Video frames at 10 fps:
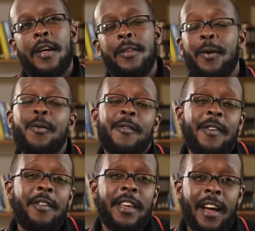Though we were
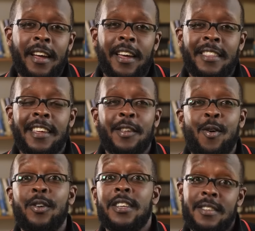very young, I think the
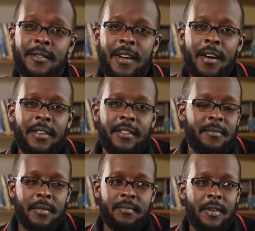oldest of
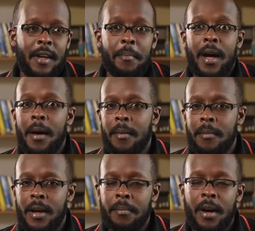
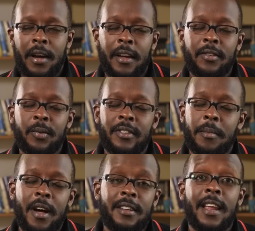among us was
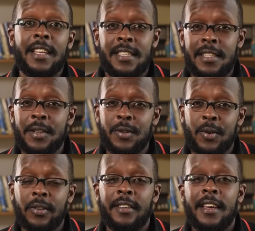about 19 years
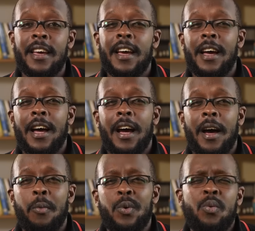old,
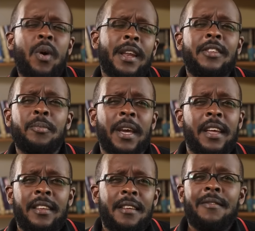we wanted to make
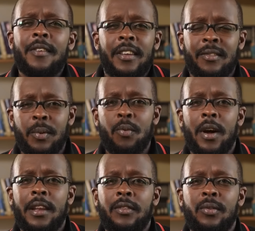a difference. We
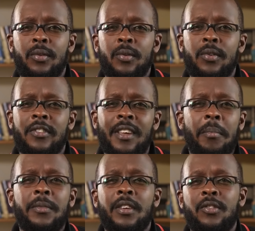wanted to do something